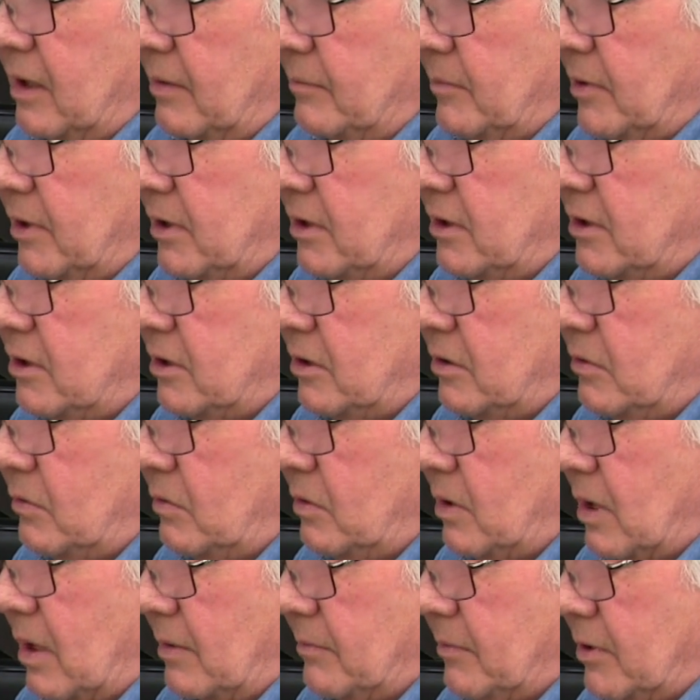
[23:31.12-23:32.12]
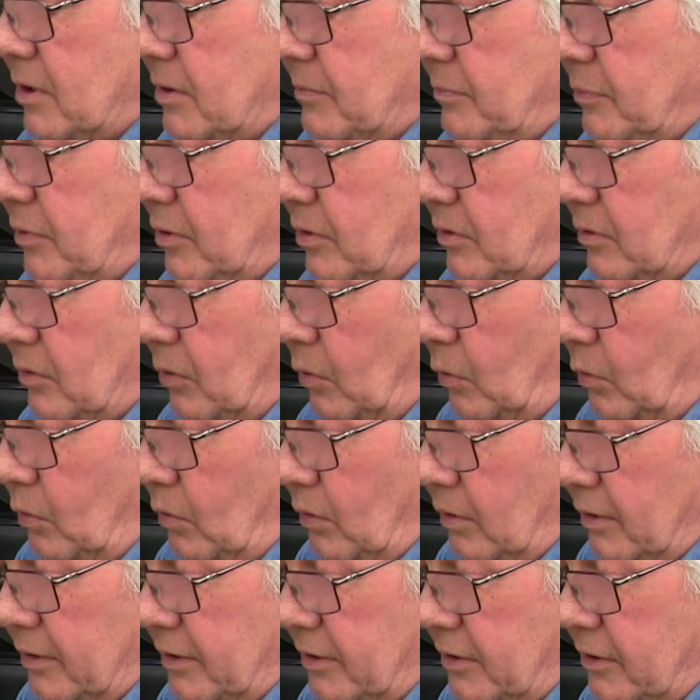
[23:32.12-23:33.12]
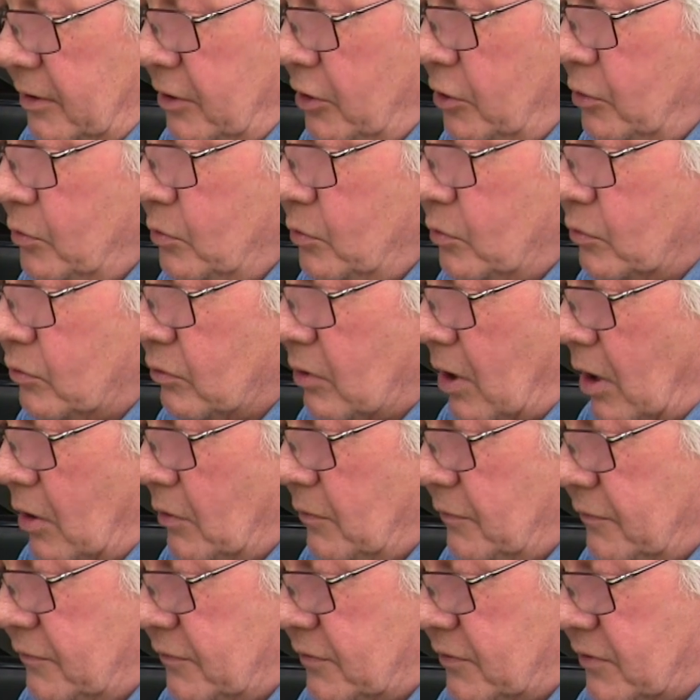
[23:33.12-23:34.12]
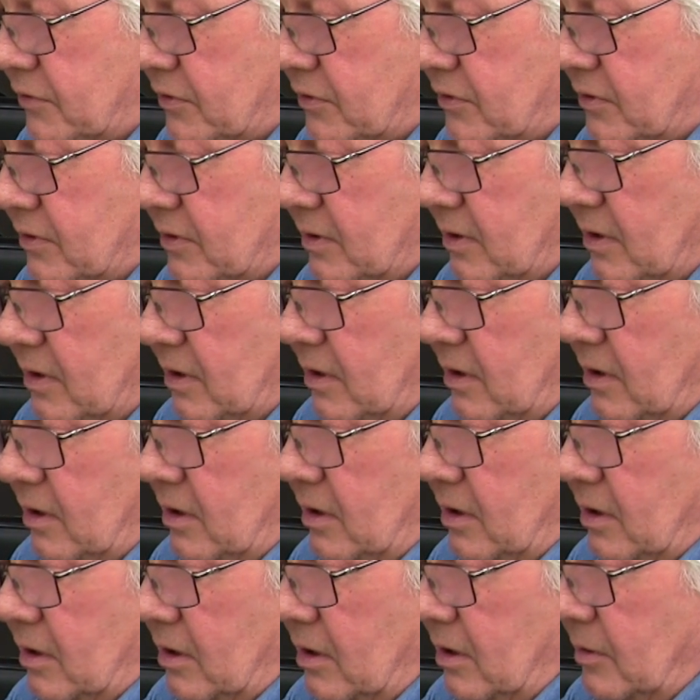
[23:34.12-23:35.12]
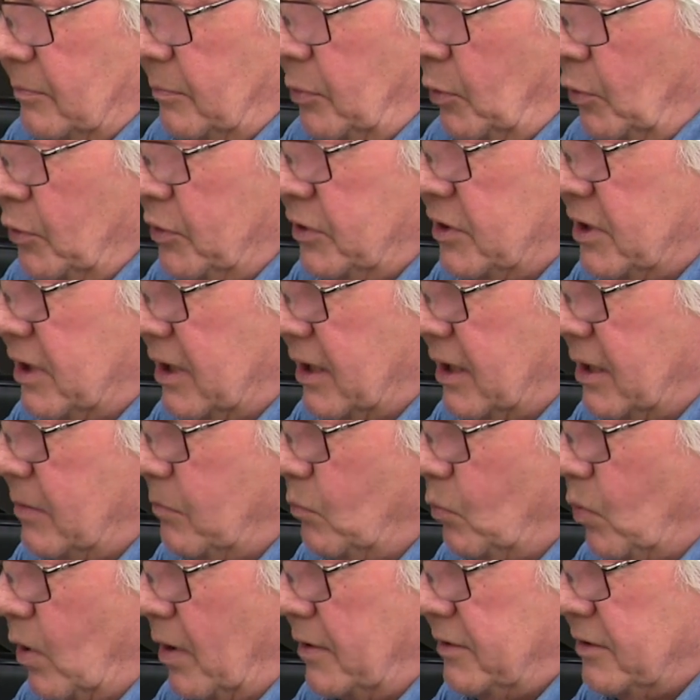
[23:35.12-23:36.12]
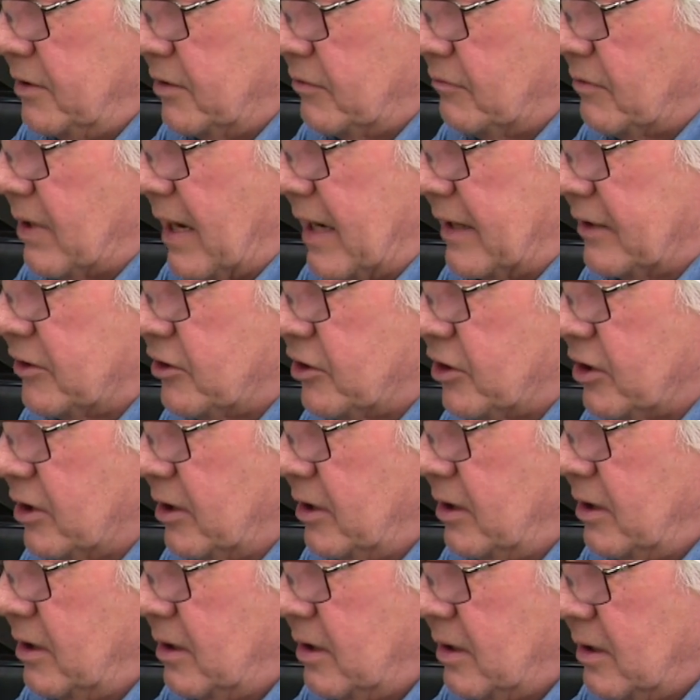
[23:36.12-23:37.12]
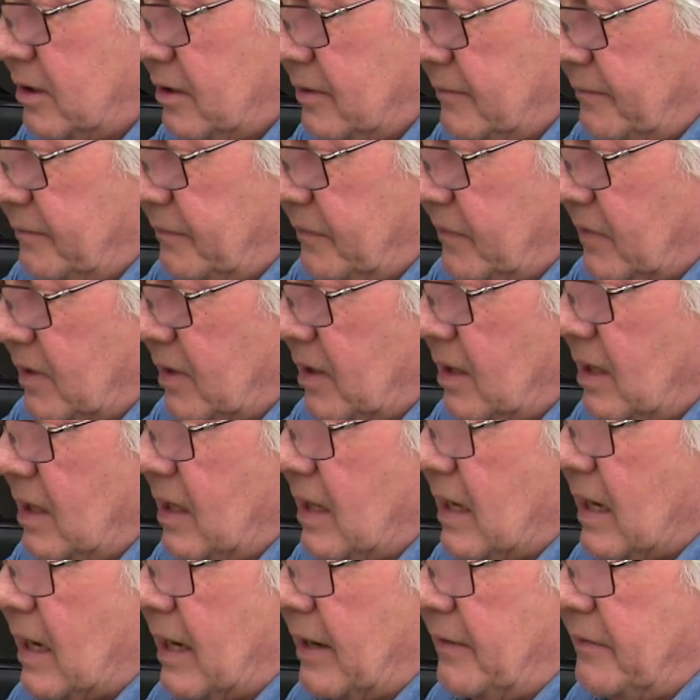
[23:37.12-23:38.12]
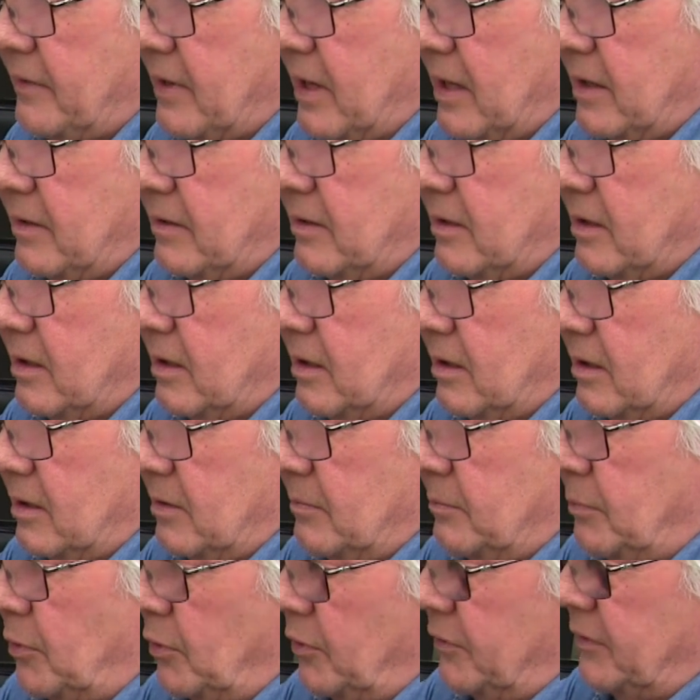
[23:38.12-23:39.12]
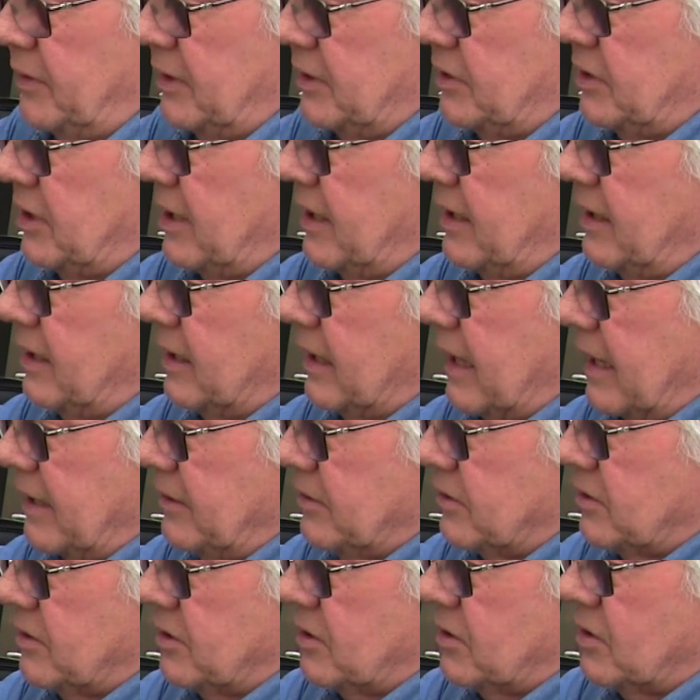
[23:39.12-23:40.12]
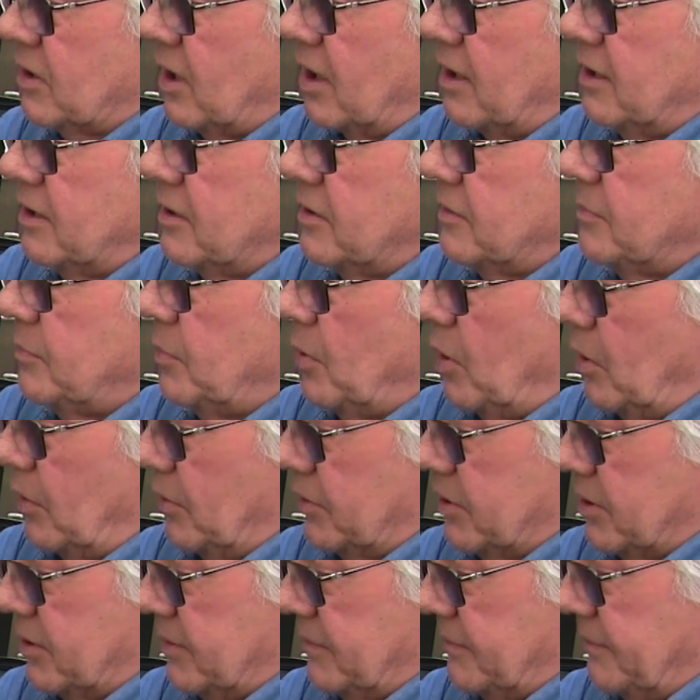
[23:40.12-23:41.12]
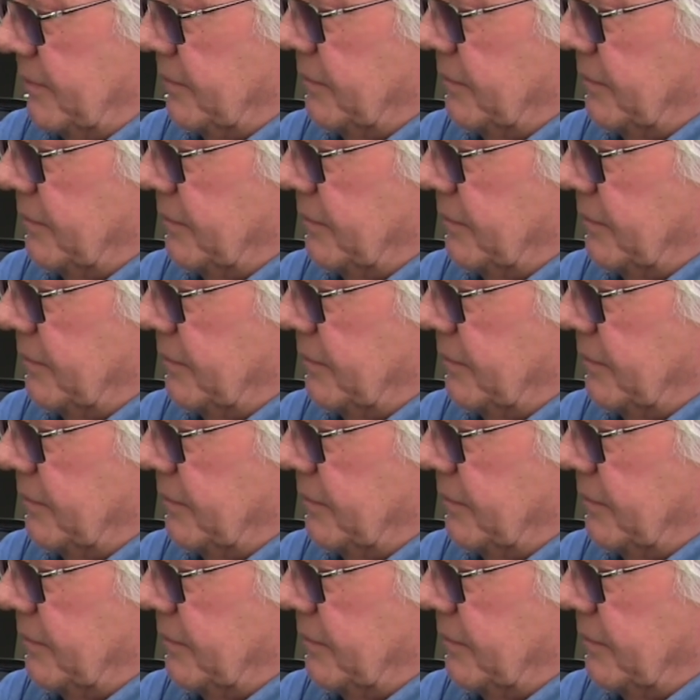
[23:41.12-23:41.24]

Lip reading: I'm going to do? I'm going to put all the new growths pointing in one direction and then put this in against the side of the pot.